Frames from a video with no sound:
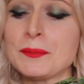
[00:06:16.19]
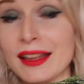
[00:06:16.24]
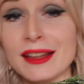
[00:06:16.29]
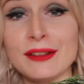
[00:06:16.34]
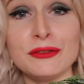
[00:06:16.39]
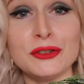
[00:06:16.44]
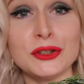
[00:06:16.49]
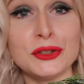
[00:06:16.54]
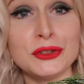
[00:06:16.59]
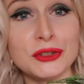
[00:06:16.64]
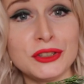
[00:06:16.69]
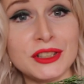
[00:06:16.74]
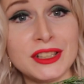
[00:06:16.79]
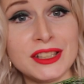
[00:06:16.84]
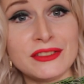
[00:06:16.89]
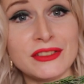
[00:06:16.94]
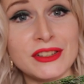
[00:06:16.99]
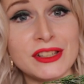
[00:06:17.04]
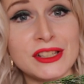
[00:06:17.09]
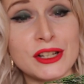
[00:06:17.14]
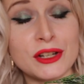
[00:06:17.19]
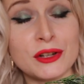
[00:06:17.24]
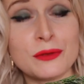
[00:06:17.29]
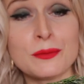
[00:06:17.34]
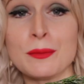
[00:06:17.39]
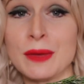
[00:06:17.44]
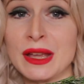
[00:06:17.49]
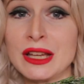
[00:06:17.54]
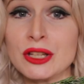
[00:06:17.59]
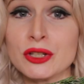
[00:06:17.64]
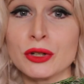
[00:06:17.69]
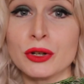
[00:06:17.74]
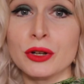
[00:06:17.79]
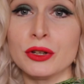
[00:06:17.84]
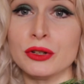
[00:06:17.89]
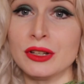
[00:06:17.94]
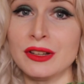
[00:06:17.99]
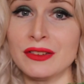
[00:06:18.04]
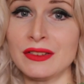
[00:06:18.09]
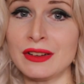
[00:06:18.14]
If you enjoyed this video, make sure
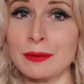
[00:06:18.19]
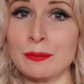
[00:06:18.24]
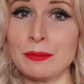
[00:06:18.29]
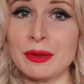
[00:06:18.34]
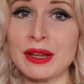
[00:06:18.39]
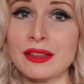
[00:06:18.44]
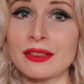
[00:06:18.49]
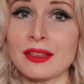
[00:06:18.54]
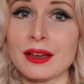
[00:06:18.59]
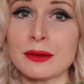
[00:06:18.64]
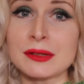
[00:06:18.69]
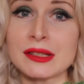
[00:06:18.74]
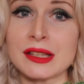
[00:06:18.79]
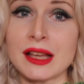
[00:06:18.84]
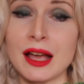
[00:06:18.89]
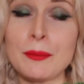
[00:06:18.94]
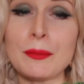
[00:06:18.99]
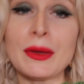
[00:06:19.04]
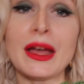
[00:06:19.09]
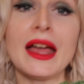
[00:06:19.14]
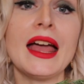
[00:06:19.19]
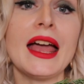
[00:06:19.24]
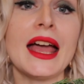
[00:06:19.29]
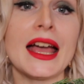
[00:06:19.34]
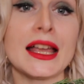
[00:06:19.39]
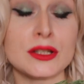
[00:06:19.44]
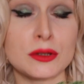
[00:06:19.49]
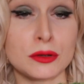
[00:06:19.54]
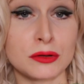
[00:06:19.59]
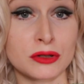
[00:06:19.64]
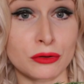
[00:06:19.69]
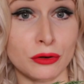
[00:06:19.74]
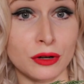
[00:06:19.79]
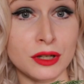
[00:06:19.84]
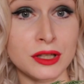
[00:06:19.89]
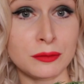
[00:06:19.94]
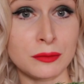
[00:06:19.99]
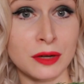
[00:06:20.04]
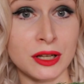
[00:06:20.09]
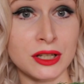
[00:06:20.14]
you give it a big thumbs up and
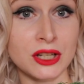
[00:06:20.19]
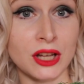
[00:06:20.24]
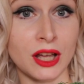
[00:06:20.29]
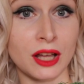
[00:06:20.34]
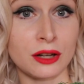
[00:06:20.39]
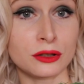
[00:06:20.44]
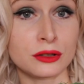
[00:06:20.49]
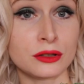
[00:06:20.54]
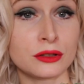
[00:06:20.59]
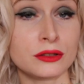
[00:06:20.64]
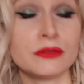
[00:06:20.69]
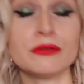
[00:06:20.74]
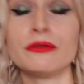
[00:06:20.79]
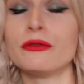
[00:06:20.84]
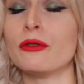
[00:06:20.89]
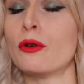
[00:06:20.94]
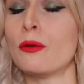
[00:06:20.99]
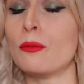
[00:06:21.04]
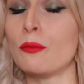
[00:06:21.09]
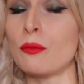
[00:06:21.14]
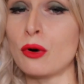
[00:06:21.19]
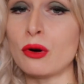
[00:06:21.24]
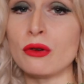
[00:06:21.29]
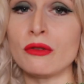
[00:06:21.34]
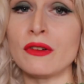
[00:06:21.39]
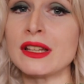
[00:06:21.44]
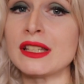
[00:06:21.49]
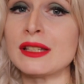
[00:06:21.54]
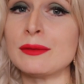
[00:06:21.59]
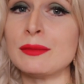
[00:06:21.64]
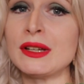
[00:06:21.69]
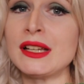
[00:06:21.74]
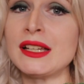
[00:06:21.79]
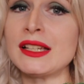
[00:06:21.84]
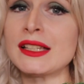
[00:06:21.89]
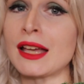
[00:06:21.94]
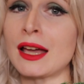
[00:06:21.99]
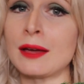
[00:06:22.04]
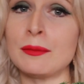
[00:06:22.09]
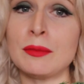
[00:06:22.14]
subscribe to my channel for more
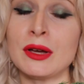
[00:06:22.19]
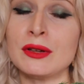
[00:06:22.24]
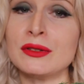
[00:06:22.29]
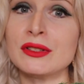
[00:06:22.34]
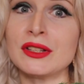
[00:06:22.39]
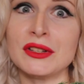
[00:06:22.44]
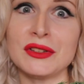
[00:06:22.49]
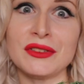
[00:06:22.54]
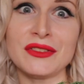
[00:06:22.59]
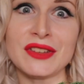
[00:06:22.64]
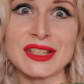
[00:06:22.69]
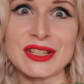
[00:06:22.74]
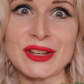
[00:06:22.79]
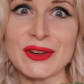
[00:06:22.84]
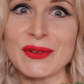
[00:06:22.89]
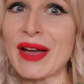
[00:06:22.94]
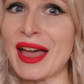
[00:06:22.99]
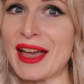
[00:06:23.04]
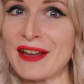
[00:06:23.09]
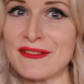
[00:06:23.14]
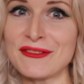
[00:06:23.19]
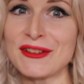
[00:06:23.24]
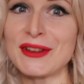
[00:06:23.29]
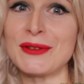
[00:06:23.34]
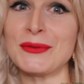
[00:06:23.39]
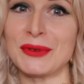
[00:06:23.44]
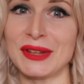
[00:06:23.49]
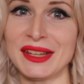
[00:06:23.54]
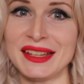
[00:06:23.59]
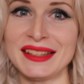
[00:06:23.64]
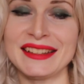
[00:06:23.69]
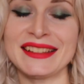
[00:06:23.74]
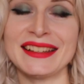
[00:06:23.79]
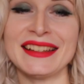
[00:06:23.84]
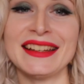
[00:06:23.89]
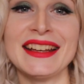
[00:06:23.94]
recipes. I post a new video every week.